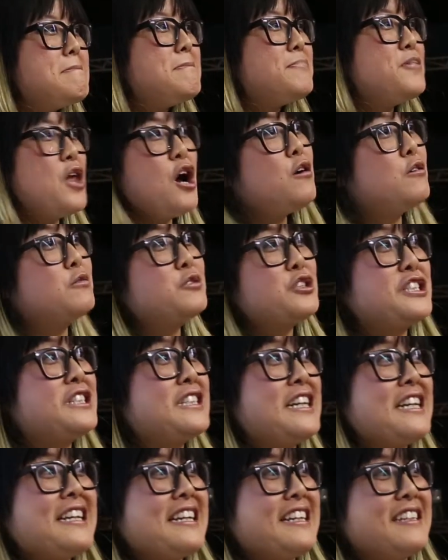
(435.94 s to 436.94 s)
No, she
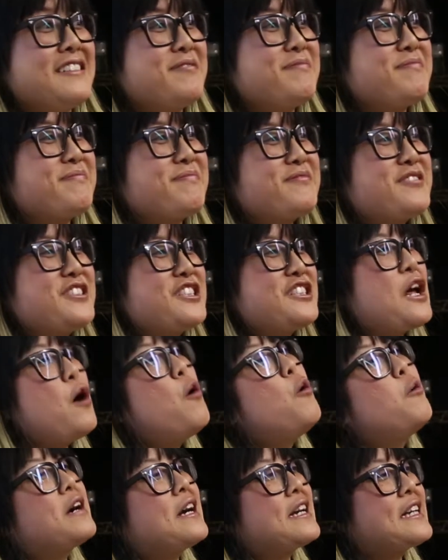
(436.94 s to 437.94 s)
didn't. She did.
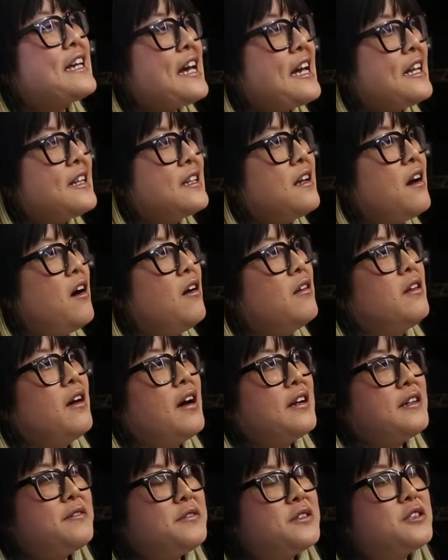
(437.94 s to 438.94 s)
Oh, again, a
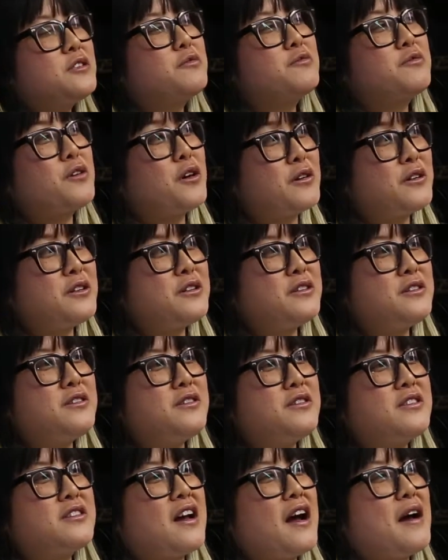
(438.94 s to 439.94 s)
lot of these
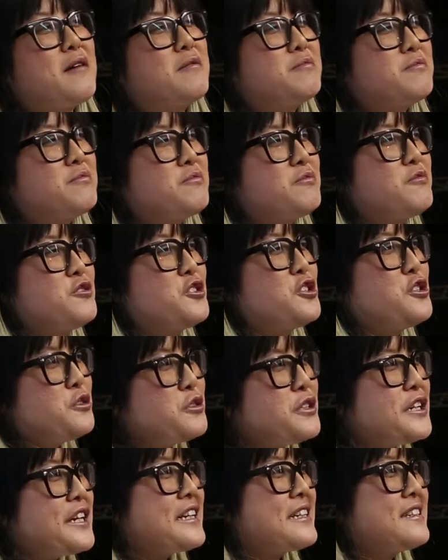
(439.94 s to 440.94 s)
photos I'm
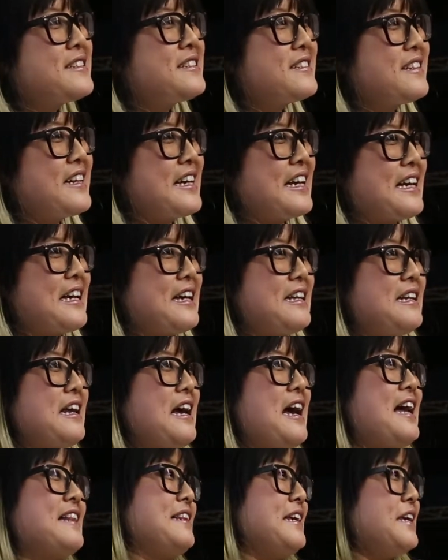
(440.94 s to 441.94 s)
shooting like
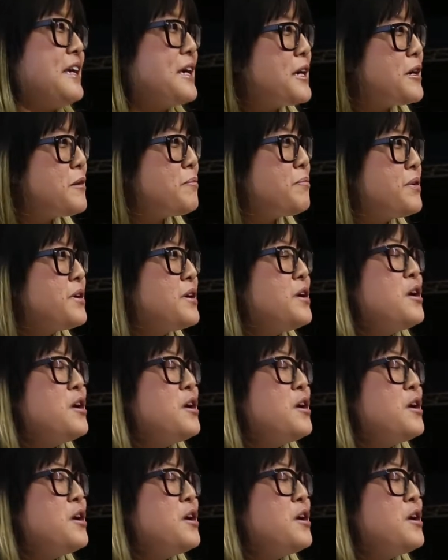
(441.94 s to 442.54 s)
at the hip